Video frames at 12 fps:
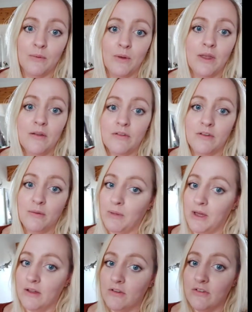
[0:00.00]
We use too
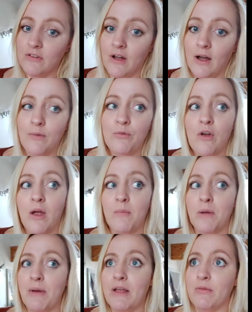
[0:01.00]
much. I'm trying
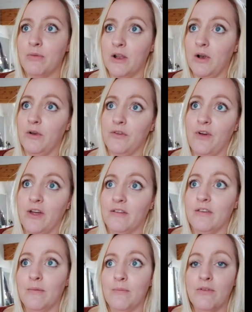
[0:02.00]
my best with a lot of
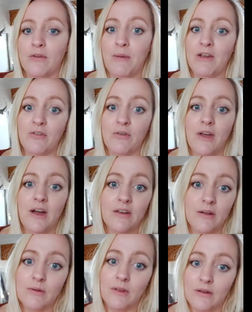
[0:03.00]
items to make sure that I
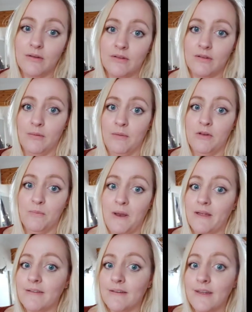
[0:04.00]
don't use so much
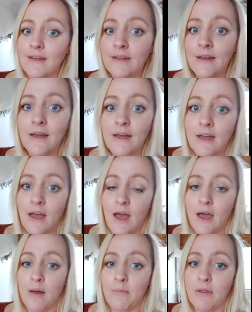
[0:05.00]
plastic.
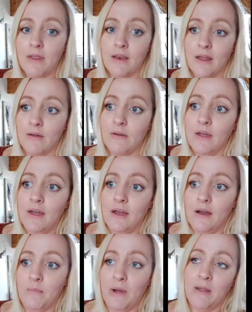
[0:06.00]

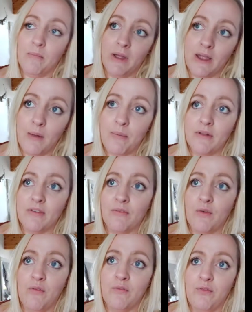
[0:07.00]
My cupboards, I've
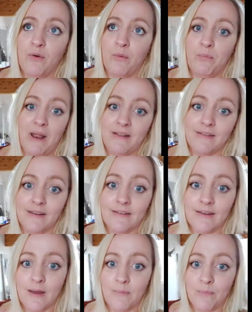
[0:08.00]
gone for plastic
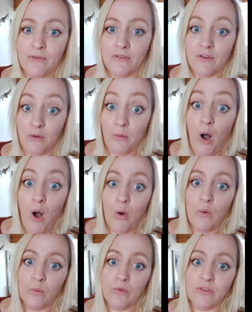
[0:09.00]
tubs to
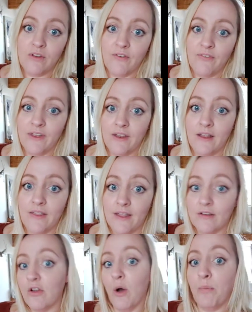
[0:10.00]
hold stuff in and
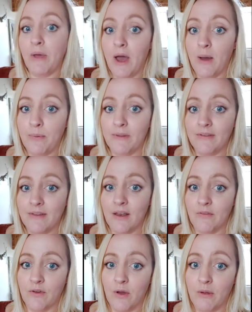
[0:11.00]
then top it up instead
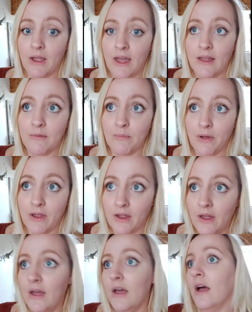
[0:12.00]
of going ahead and
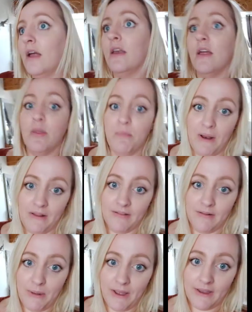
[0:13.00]
buying another
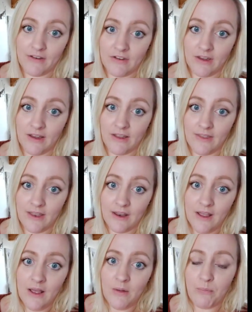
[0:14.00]
plastic packaging and then
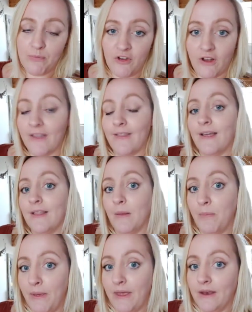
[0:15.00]
chucking that in the
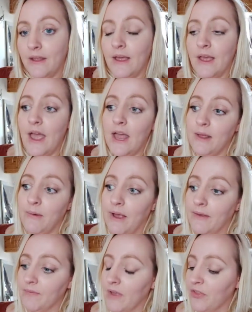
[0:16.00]
bin.
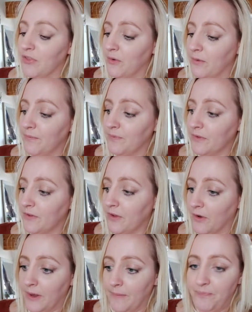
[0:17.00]
Anyway, I thought,
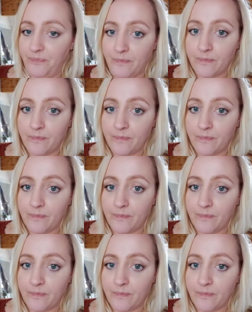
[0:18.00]
sod it.